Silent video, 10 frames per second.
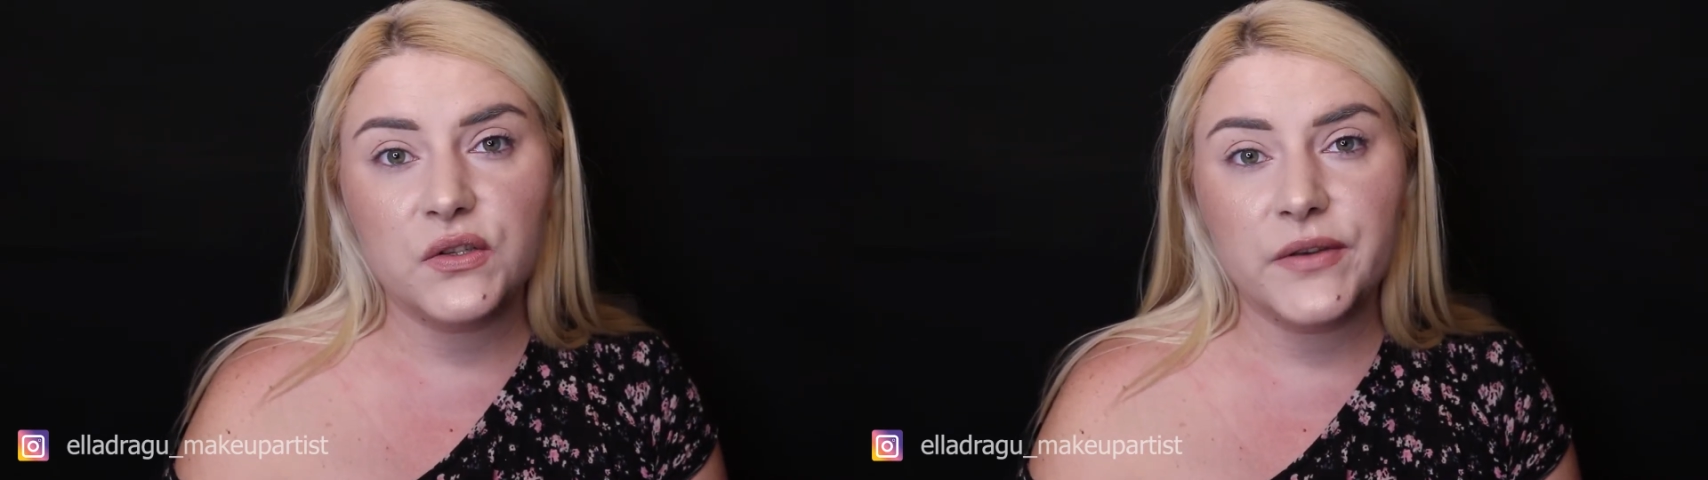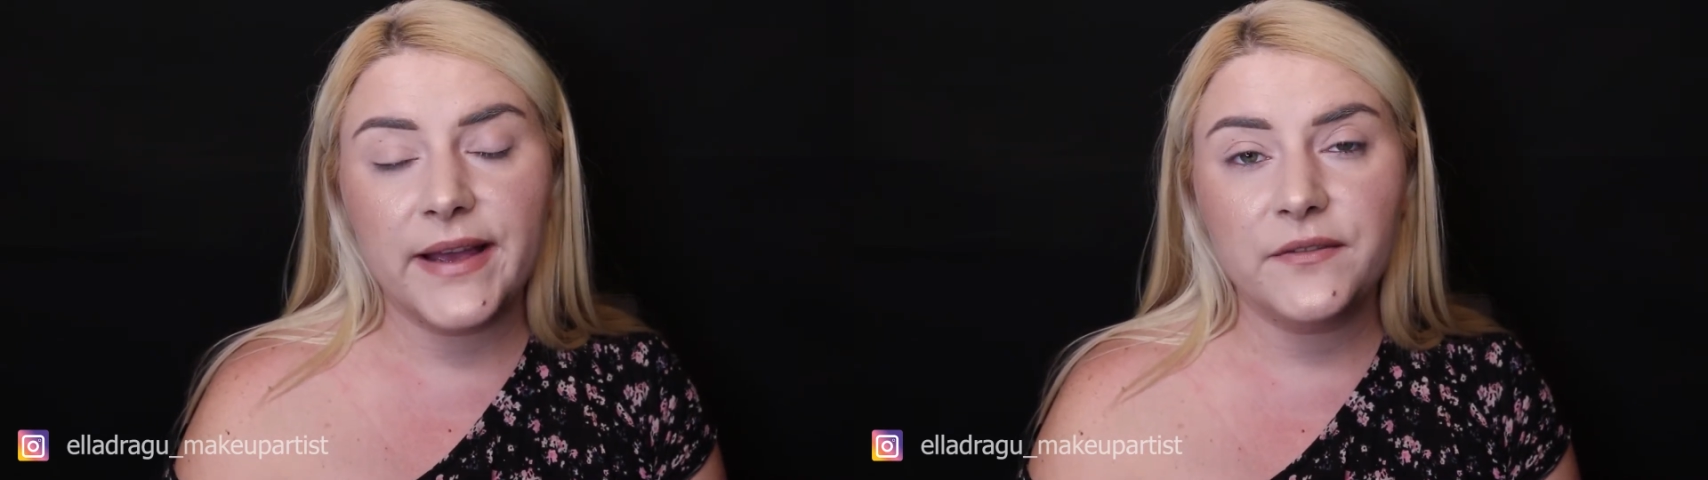
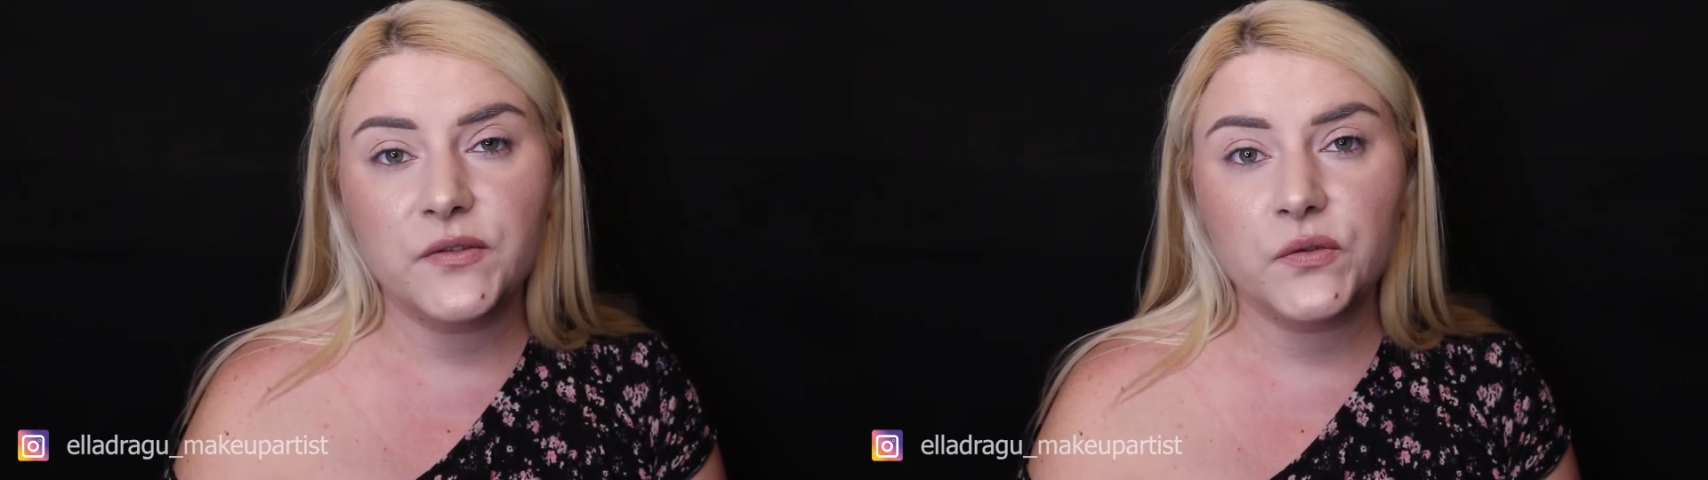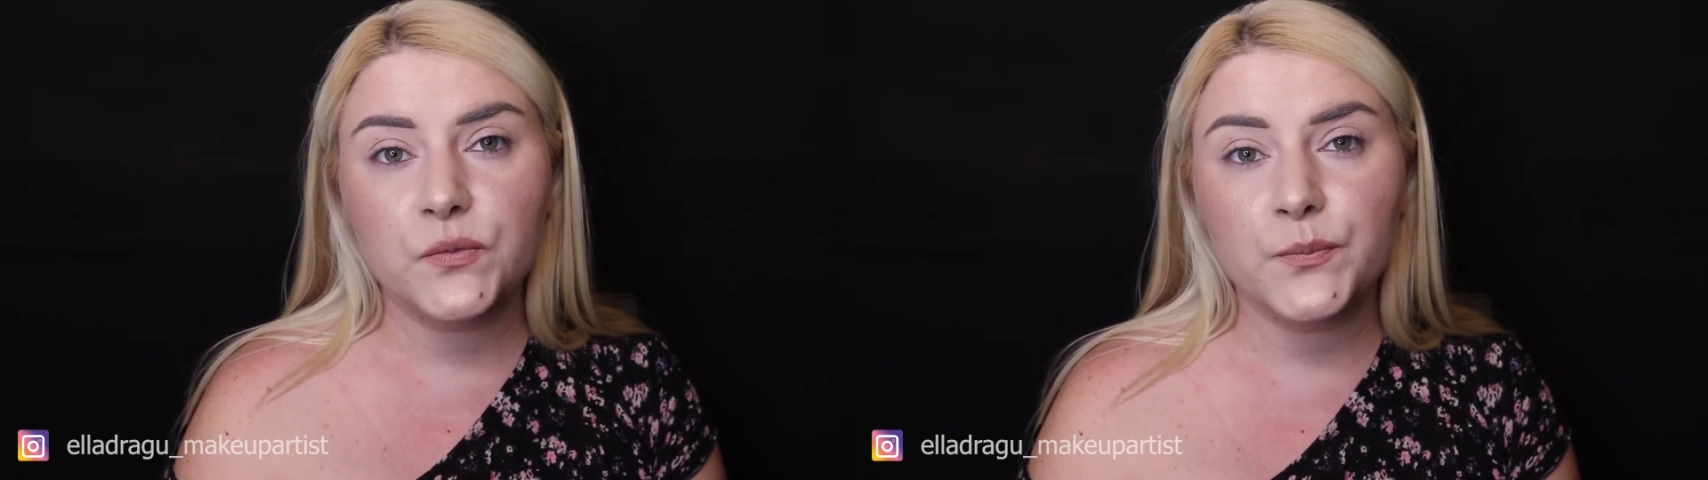you
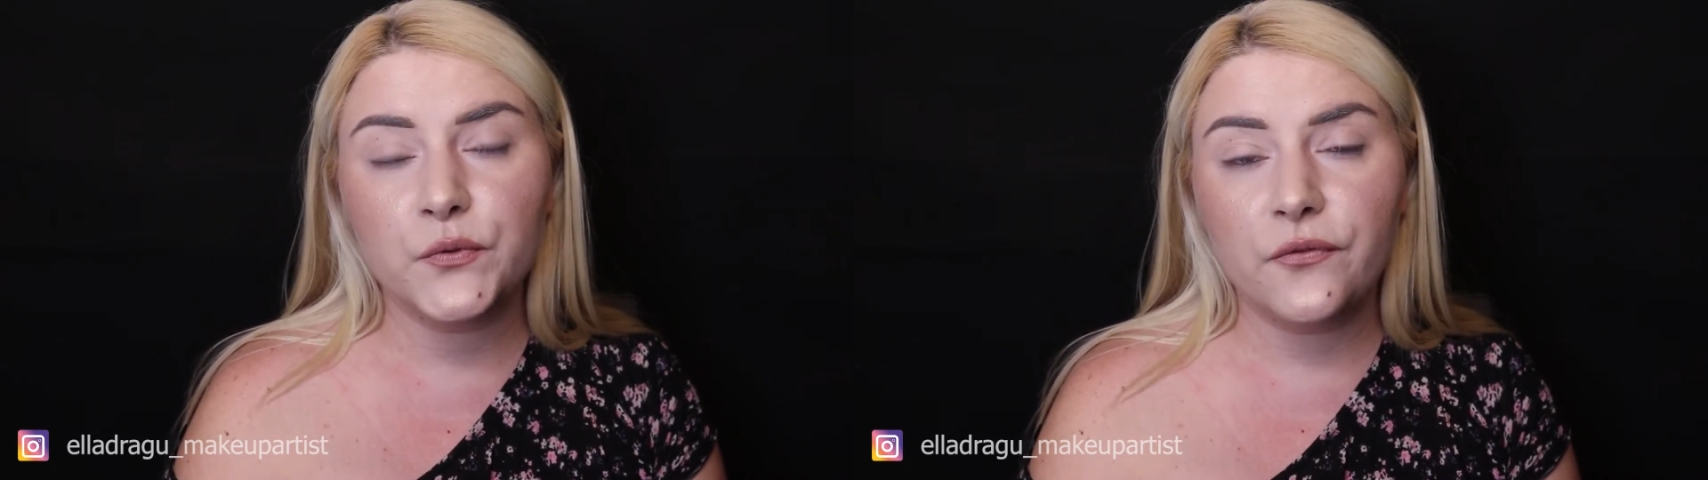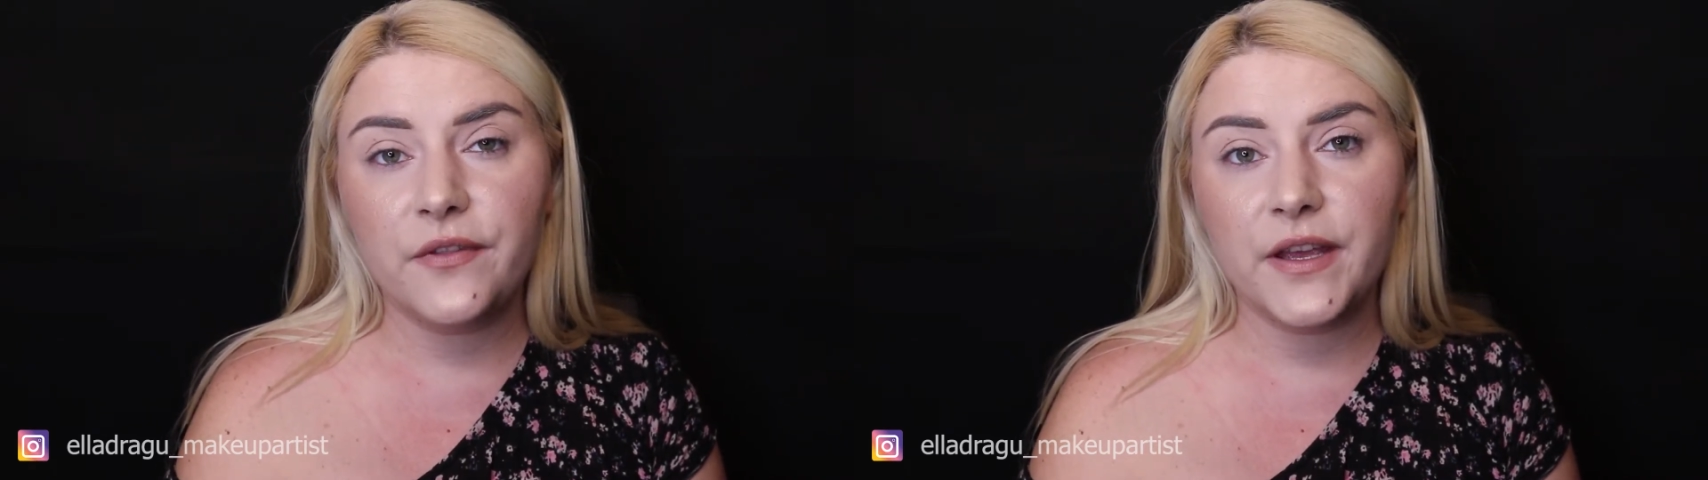have to
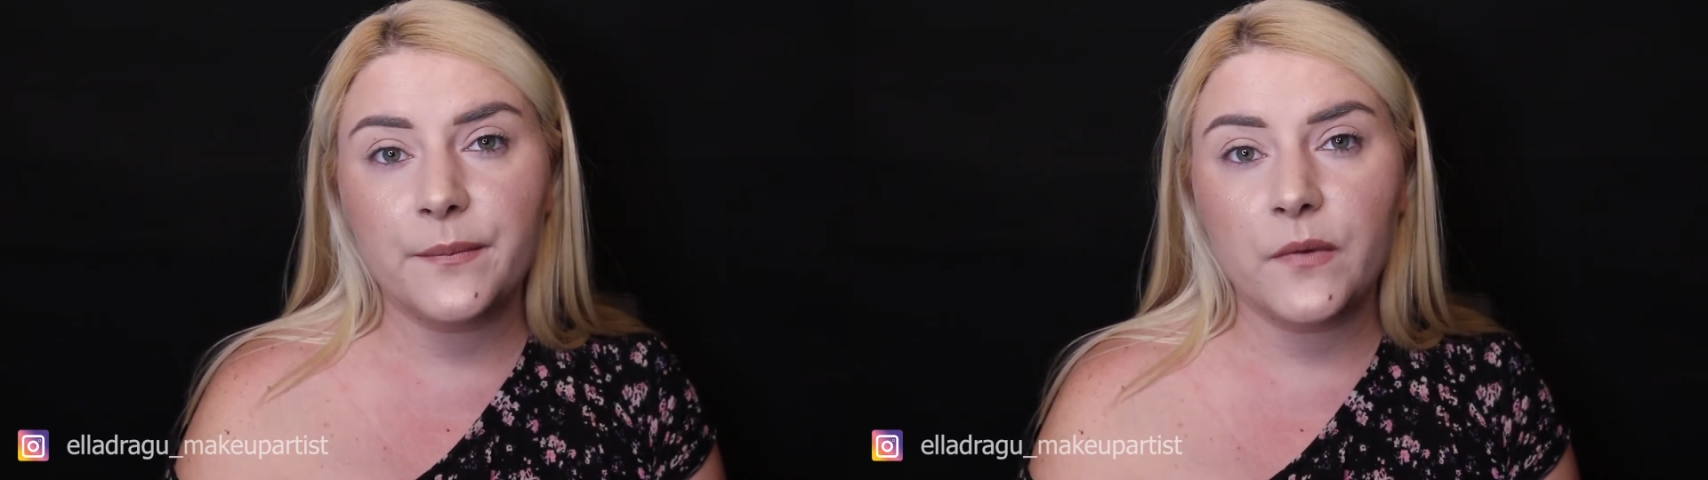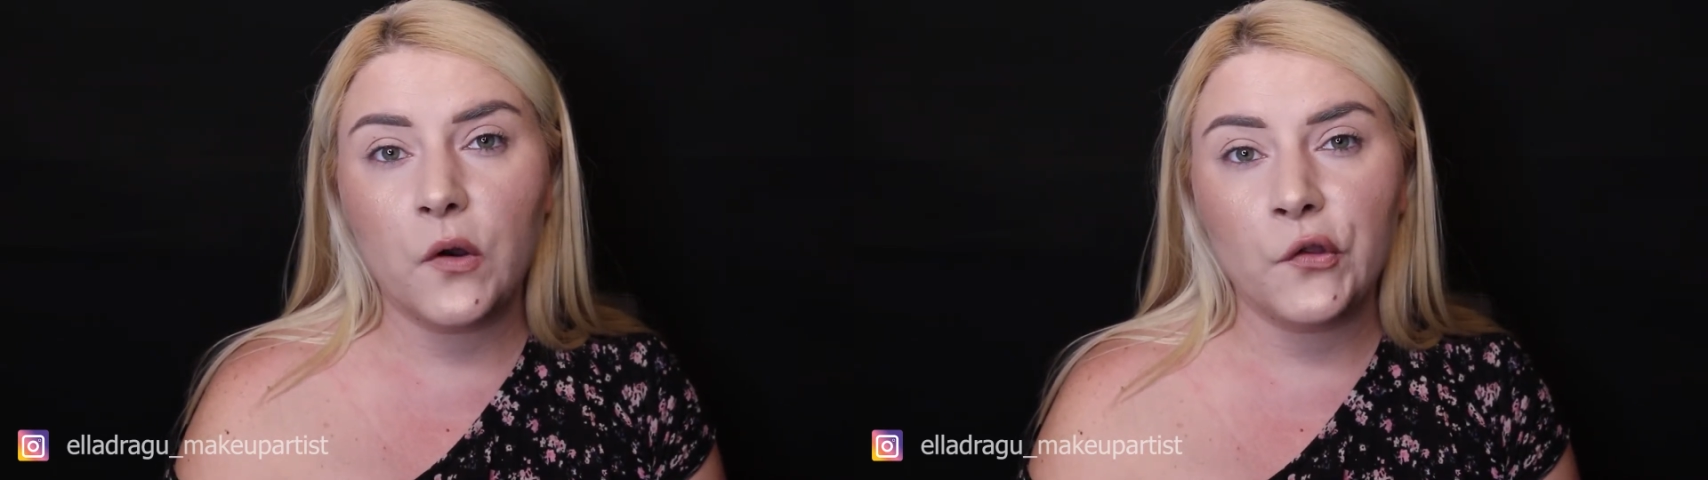put them